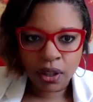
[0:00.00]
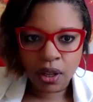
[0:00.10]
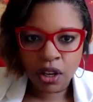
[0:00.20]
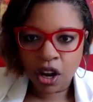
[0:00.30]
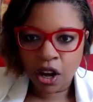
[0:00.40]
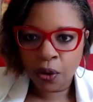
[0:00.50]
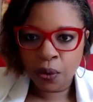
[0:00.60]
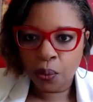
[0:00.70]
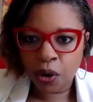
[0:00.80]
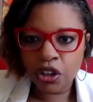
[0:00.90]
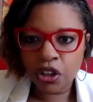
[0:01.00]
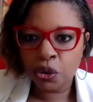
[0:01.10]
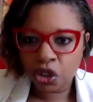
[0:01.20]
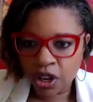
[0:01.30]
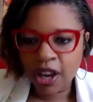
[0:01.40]
You
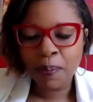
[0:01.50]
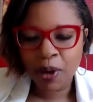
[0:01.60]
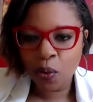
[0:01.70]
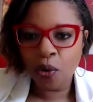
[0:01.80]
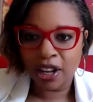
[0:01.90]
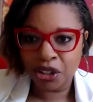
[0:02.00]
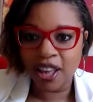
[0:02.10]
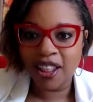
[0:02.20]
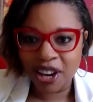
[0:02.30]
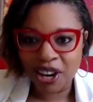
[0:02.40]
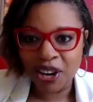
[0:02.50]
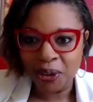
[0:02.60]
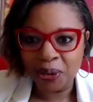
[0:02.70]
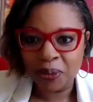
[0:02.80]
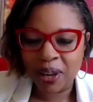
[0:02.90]
should be watching the
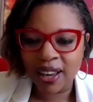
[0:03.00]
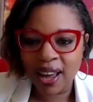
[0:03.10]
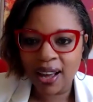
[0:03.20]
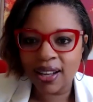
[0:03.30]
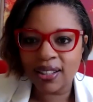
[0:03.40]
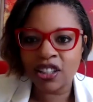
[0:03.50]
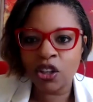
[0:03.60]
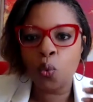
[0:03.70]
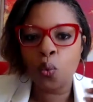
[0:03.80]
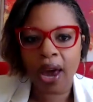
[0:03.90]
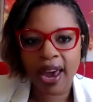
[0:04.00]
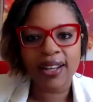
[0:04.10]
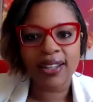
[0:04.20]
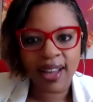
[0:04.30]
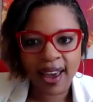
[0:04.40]
news because it's a way to
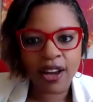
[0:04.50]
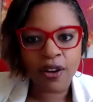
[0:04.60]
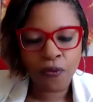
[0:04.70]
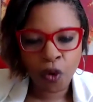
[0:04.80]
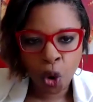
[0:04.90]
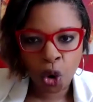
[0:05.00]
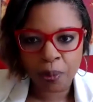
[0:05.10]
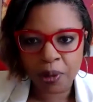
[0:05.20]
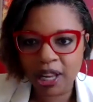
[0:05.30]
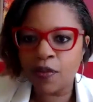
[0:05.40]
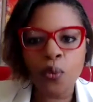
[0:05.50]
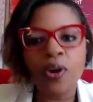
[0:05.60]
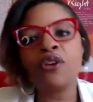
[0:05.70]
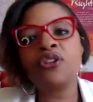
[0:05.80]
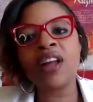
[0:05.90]
stay informed, even
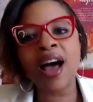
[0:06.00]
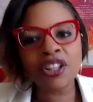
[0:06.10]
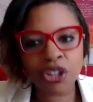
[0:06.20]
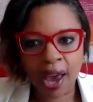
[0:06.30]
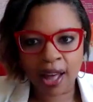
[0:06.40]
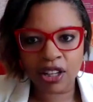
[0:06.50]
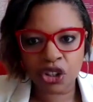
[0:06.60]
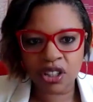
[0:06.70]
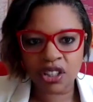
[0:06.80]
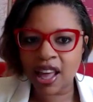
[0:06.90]
when there's not challenges.